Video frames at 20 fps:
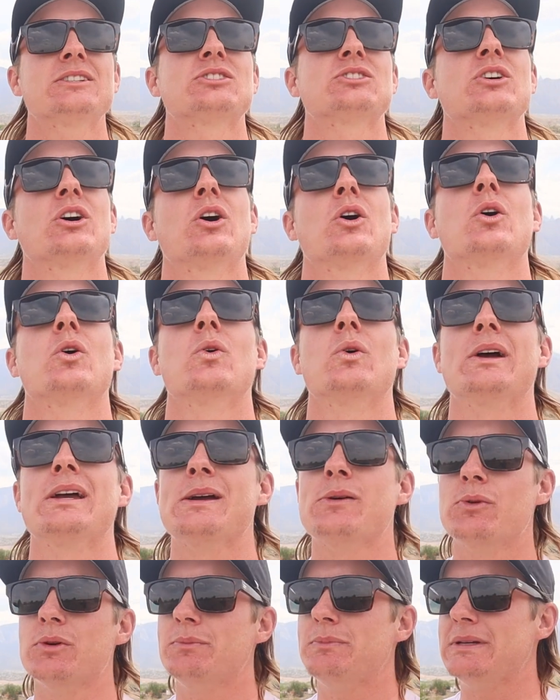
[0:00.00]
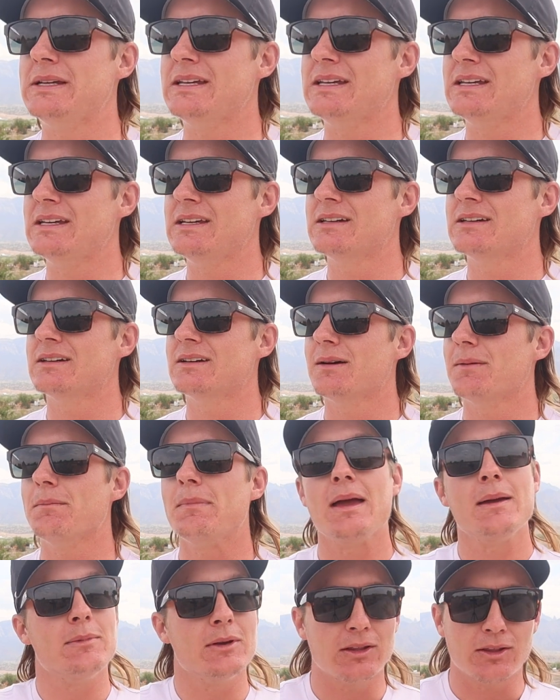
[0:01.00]
so it would be
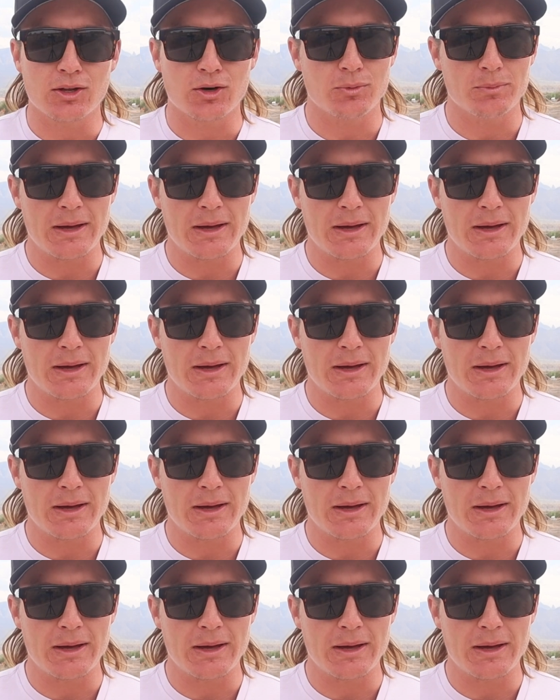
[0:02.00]
maybe a little